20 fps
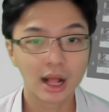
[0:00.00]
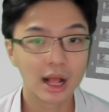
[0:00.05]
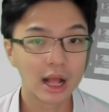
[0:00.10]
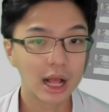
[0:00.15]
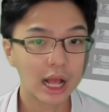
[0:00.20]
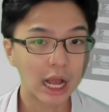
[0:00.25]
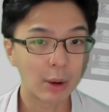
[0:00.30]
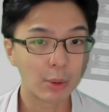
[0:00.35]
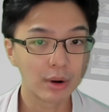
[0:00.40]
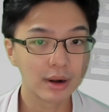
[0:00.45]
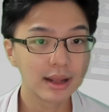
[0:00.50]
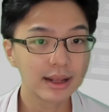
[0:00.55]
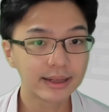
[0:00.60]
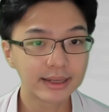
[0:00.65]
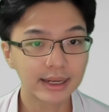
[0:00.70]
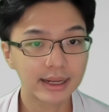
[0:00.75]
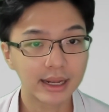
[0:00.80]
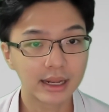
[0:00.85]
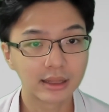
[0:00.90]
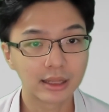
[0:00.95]
I will link
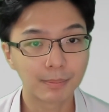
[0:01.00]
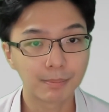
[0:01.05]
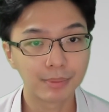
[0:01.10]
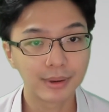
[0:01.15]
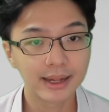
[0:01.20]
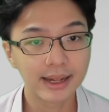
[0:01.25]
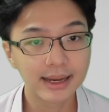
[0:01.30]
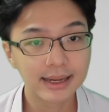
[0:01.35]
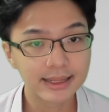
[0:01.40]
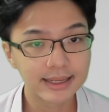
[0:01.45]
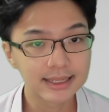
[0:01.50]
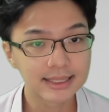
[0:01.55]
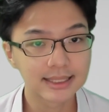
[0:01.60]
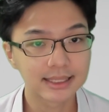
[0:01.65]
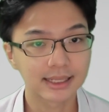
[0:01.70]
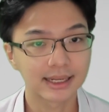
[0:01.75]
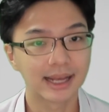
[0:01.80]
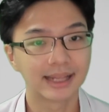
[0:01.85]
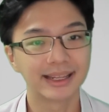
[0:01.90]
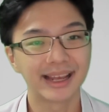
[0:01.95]
it in the playlist
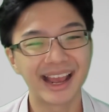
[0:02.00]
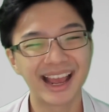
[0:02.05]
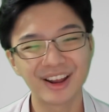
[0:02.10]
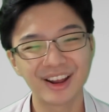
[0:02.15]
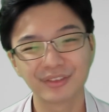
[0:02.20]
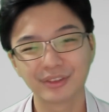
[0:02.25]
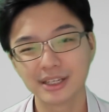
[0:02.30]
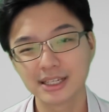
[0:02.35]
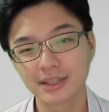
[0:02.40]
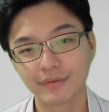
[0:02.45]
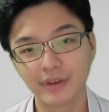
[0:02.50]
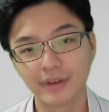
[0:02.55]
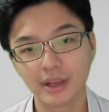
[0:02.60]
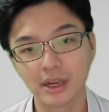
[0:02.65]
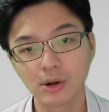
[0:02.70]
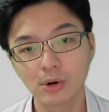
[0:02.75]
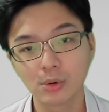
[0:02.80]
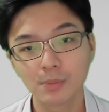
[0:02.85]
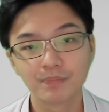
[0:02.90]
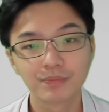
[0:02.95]
at the end of this
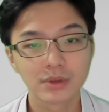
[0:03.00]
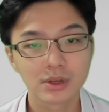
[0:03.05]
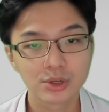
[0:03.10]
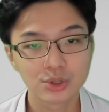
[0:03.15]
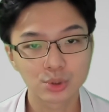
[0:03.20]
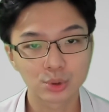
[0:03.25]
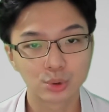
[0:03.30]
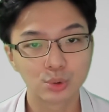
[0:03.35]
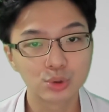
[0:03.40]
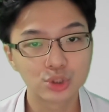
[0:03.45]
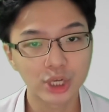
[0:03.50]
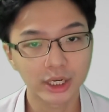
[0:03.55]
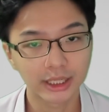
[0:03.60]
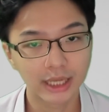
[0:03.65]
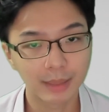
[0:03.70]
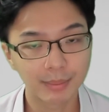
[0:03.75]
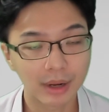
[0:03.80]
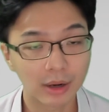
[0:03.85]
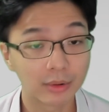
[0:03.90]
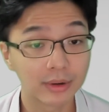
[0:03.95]
video, so do check
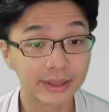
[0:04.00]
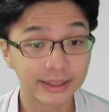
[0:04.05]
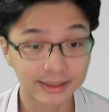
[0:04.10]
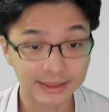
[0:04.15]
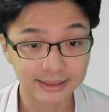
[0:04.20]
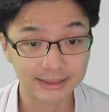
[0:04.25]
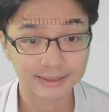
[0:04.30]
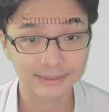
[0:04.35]
them out later.